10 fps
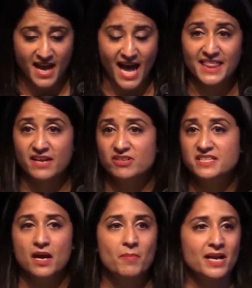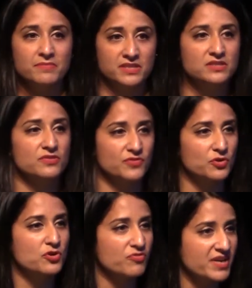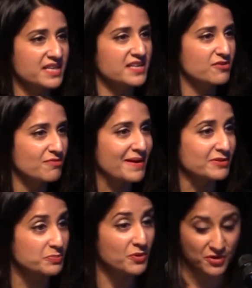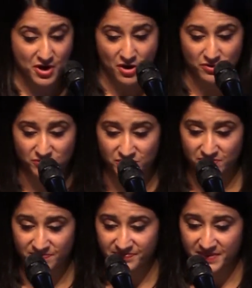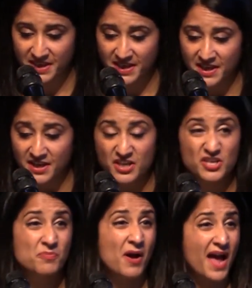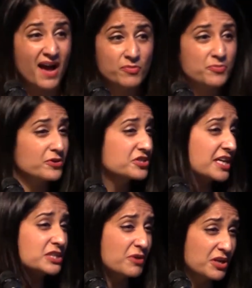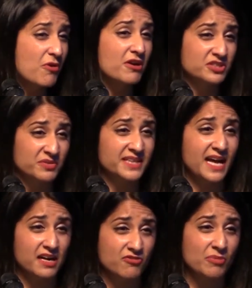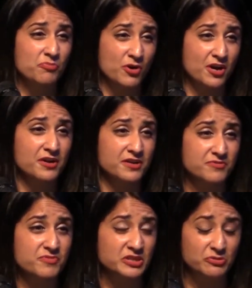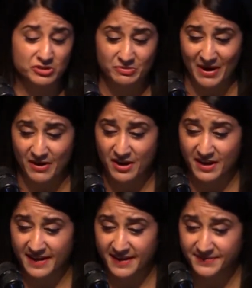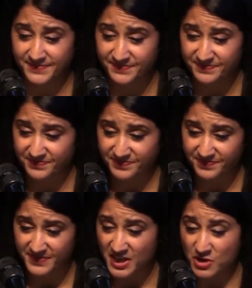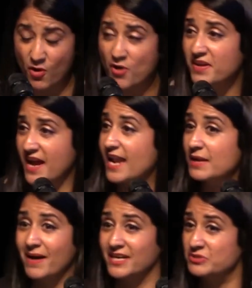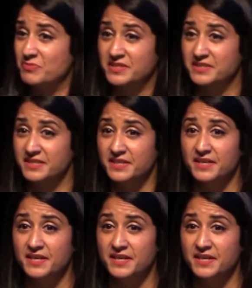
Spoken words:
And there are some elements of your career that you're about to put on hold. You might have a project where you are doing that grunt work we talked about earlier. You won't get any management